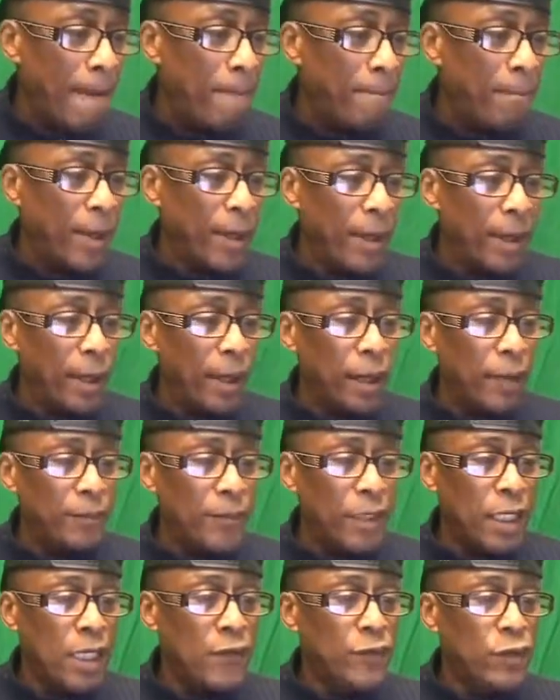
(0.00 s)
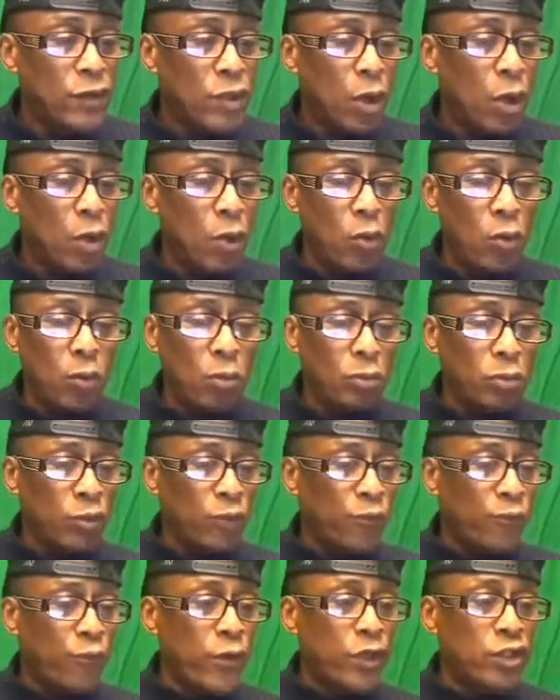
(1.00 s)
But even though the
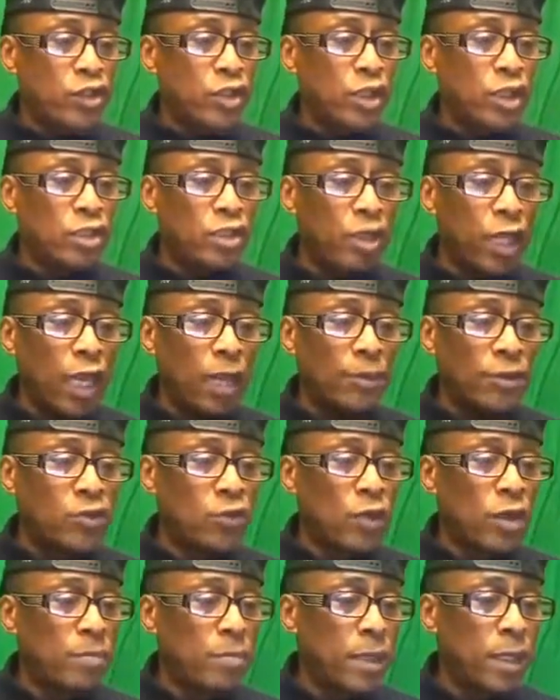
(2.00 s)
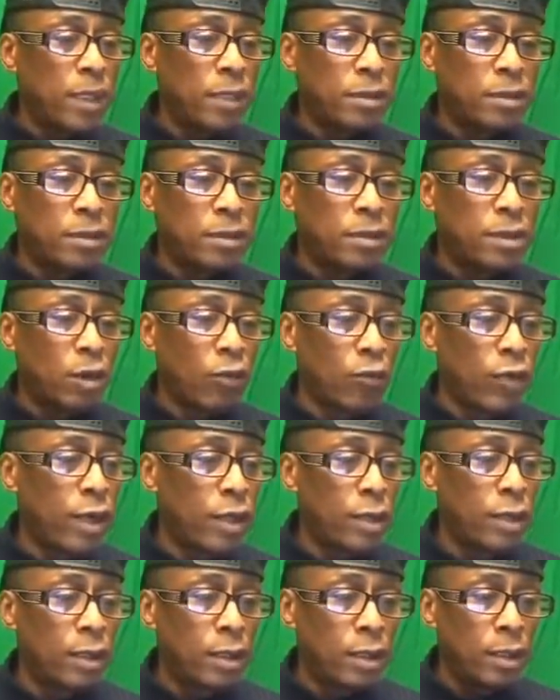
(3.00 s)
friction is there between me and
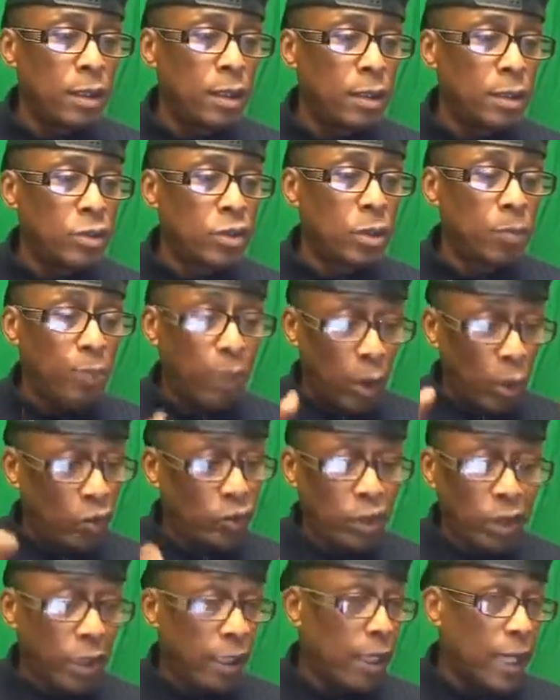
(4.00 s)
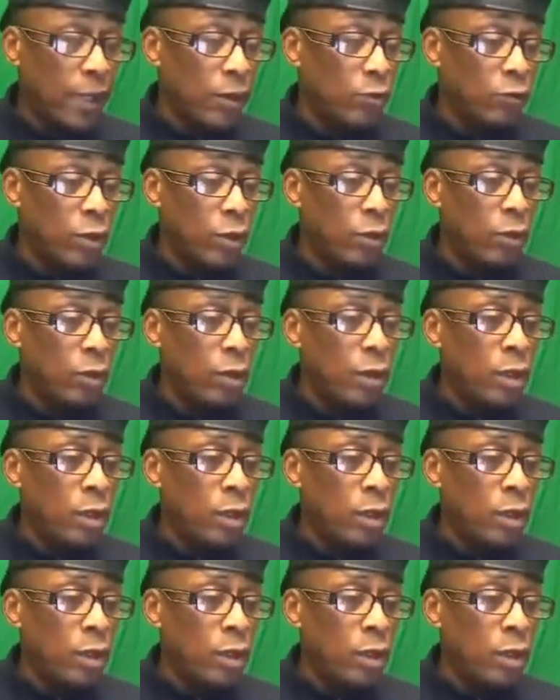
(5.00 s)
Tariq, supposedly, I don't know,